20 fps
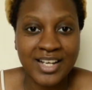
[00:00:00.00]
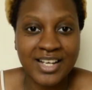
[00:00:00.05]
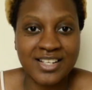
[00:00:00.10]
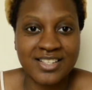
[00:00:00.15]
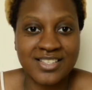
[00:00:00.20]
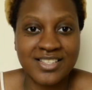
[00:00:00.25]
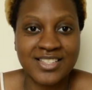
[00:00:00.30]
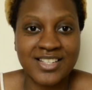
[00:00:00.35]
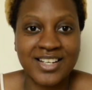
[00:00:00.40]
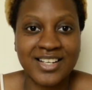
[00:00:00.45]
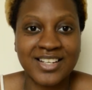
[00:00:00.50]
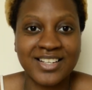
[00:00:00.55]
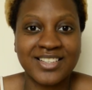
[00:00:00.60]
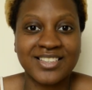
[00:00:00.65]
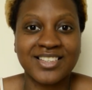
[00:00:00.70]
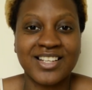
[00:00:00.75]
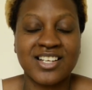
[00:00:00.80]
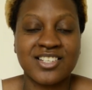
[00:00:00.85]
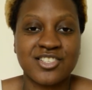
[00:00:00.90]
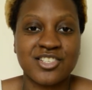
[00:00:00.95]
and
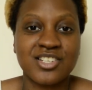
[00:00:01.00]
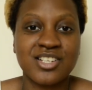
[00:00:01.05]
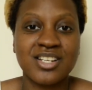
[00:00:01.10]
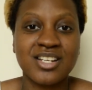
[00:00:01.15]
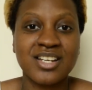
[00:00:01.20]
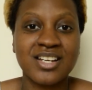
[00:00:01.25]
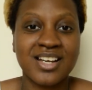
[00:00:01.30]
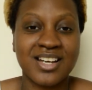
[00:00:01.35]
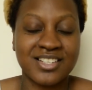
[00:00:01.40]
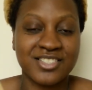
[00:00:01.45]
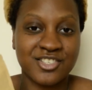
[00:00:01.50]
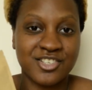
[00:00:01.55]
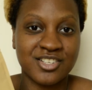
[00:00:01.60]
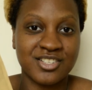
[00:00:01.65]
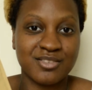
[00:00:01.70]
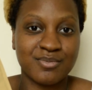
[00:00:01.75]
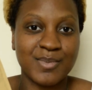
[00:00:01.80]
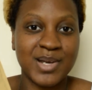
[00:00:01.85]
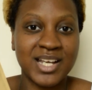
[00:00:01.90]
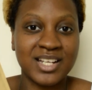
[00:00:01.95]
said that she had
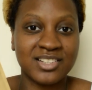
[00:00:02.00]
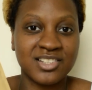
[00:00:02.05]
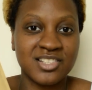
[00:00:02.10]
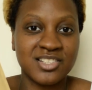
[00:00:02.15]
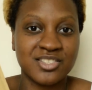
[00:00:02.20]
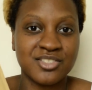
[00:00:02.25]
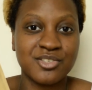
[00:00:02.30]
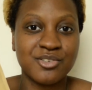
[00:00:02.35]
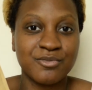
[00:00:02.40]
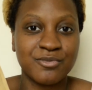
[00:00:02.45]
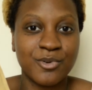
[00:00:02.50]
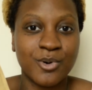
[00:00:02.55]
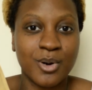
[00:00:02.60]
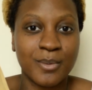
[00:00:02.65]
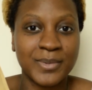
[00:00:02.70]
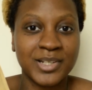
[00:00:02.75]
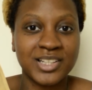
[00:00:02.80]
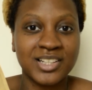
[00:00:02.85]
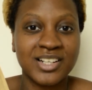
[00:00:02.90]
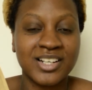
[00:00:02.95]
just made this new
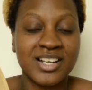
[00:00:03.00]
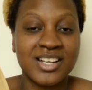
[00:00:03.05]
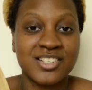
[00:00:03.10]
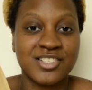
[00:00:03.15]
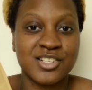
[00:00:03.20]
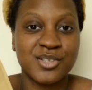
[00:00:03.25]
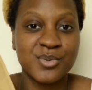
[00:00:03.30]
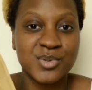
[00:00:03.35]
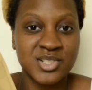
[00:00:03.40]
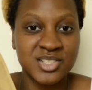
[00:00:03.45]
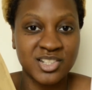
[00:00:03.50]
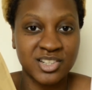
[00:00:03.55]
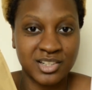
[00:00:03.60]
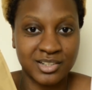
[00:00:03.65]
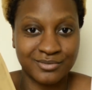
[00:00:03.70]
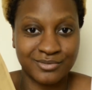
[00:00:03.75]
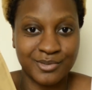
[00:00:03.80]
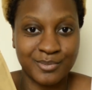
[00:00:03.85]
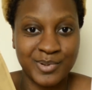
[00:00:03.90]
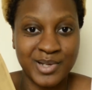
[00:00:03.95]
formula and she was
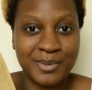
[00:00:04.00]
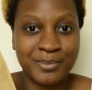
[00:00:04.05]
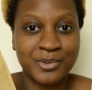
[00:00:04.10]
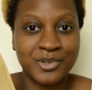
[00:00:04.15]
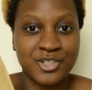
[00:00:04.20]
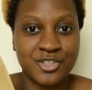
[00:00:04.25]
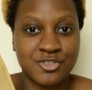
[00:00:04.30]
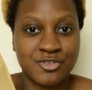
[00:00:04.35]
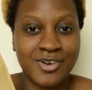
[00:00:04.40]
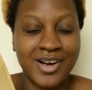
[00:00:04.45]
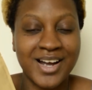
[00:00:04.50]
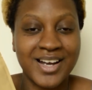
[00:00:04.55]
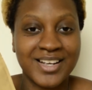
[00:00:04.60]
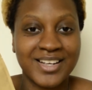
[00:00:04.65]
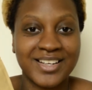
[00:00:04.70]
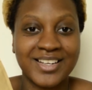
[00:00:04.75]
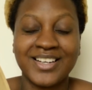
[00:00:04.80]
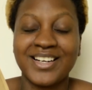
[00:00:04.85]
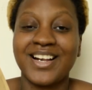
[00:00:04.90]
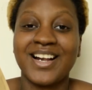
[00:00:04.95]
looking for people to try
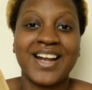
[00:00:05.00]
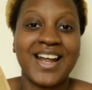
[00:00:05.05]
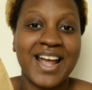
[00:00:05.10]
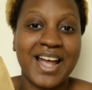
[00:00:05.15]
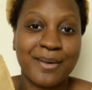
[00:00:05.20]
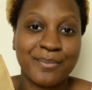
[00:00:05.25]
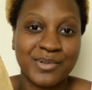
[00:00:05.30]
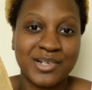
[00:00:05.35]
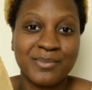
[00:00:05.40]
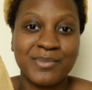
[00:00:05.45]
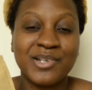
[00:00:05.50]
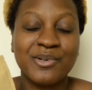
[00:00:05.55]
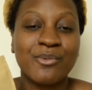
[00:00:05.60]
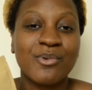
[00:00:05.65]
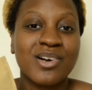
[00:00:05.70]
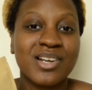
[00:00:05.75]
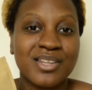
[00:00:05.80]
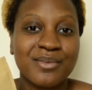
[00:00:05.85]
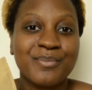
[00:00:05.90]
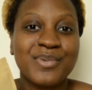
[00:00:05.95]
it and I happened to be
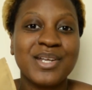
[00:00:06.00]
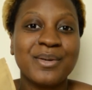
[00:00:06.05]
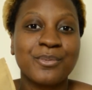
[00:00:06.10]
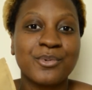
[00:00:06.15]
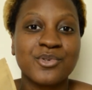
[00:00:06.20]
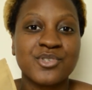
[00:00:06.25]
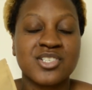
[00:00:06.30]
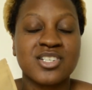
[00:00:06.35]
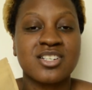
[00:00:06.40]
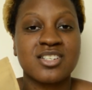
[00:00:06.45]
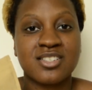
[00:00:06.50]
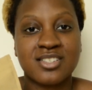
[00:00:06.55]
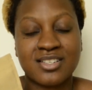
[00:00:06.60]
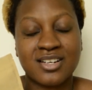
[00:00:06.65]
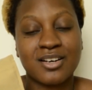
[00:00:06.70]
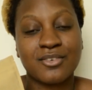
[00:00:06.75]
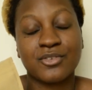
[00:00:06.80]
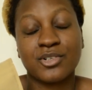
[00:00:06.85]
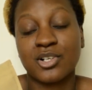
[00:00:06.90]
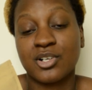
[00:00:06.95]
one of the people she
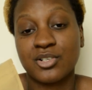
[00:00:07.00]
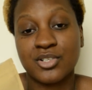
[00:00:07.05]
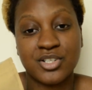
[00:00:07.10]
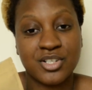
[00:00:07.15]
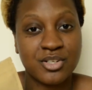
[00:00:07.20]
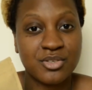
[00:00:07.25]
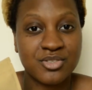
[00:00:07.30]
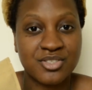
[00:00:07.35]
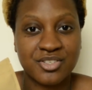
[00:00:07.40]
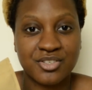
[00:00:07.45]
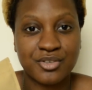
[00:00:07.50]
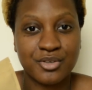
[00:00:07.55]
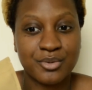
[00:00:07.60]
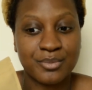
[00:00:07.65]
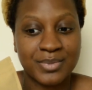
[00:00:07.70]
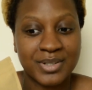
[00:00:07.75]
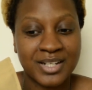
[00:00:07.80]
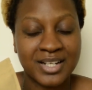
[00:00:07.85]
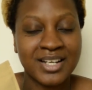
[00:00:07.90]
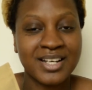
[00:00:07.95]
discovered on
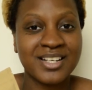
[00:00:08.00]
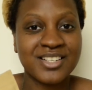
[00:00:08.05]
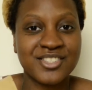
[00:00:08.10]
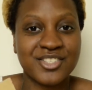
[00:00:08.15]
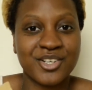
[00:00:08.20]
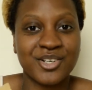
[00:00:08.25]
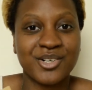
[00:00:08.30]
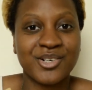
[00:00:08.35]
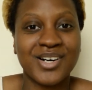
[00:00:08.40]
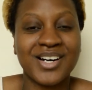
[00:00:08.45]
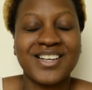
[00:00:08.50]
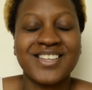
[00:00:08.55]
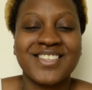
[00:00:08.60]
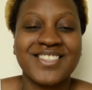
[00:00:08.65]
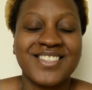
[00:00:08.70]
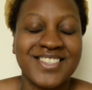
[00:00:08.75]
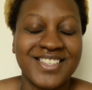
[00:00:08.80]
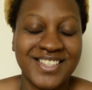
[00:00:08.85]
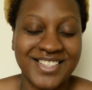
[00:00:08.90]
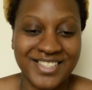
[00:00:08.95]
YouTube. So
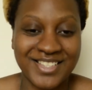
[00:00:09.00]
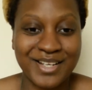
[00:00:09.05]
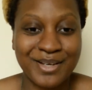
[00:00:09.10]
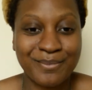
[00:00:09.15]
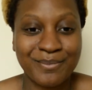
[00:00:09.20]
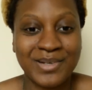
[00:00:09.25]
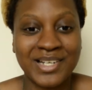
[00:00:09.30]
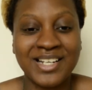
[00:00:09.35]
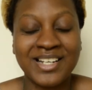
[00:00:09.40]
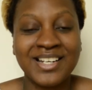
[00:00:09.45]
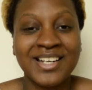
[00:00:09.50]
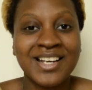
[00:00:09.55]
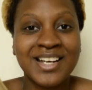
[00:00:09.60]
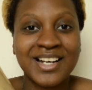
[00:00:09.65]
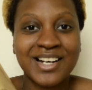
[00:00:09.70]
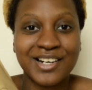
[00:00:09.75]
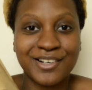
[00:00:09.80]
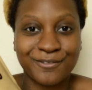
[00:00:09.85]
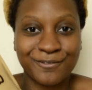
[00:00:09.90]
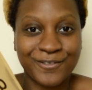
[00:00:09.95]
she sent me
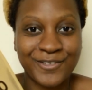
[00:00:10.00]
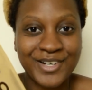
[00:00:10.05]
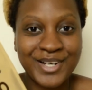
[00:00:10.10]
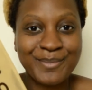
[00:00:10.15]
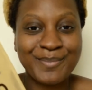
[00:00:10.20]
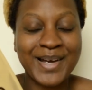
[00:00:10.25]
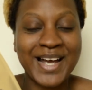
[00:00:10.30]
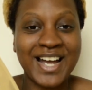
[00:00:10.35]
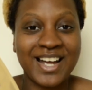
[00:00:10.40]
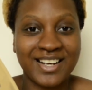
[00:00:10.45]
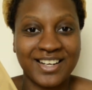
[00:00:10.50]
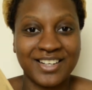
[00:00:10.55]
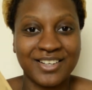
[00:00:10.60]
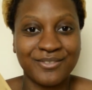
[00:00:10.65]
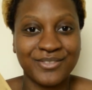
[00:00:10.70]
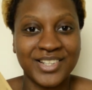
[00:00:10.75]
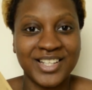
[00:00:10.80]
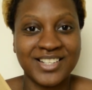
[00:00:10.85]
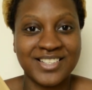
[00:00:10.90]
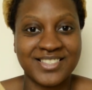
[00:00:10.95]
a free packet
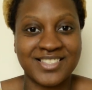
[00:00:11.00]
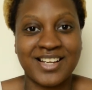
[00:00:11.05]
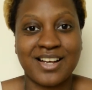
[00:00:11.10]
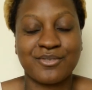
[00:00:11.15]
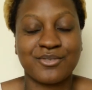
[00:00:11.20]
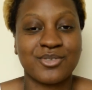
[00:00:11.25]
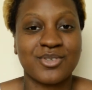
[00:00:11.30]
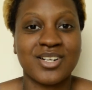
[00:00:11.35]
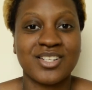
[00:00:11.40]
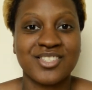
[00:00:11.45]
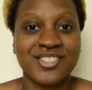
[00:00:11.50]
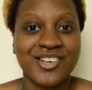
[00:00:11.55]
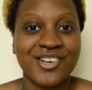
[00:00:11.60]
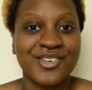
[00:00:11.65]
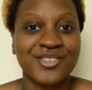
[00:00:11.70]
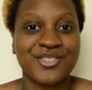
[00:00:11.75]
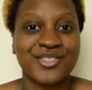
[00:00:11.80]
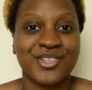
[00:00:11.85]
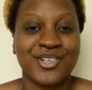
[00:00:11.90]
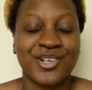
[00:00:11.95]
of this after I
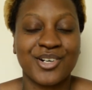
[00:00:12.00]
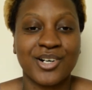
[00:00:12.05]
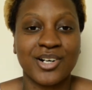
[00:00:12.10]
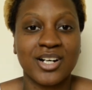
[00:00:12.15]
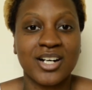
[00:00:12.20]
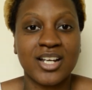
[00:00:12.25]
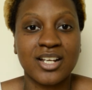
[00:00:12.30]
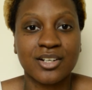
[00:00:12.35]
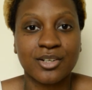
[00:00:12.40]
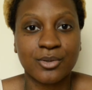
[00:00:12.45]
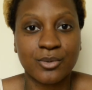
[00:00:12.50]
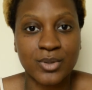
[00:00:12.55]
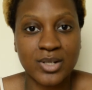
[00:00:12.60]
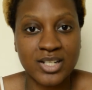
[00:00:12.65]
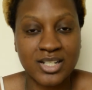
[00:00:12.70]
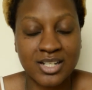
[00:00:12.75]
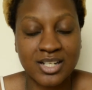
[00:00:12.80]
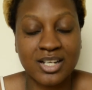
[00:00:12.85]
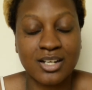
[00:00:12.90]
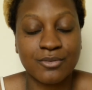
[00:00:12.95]
talked to her and
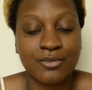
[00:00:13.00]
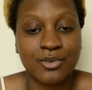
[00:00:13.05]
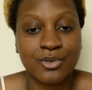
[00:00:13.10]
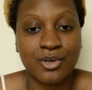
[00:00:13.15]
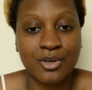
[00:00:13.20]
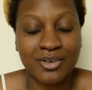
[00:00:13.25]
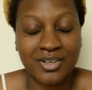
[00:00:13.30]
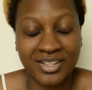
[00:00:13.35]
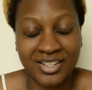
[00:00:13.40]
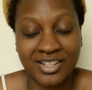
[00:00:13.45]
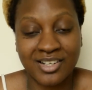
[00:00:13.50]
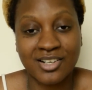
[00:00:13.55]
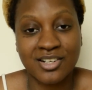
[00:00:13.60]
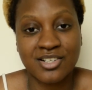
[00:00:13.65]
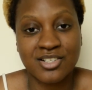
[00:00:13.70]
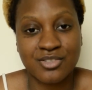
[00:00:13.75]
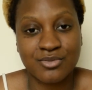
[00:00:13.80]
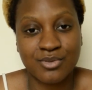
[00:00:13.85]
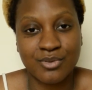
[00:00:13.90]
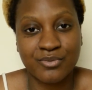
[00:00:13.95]
agreed to give her an
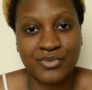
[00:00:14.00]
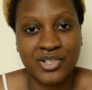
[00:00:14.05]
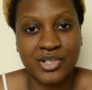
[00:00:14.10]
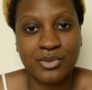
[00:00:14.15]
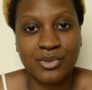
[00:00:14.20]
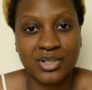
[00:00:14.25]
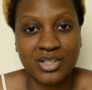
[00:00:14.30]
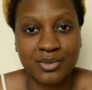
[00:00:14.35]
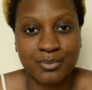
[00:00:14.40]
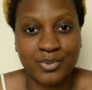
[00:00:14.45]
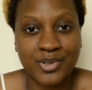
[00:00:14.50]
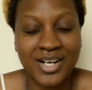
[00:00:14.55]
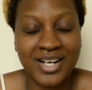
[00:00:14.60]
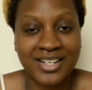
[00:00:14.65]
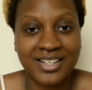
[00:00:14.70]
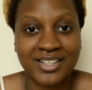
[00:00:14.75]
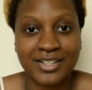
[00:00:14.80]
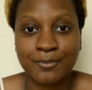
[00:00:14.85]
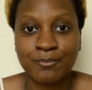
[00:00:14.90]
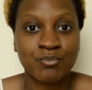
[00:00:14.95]
honest review on the
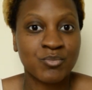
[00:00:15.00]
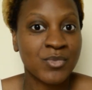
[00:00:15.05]
product.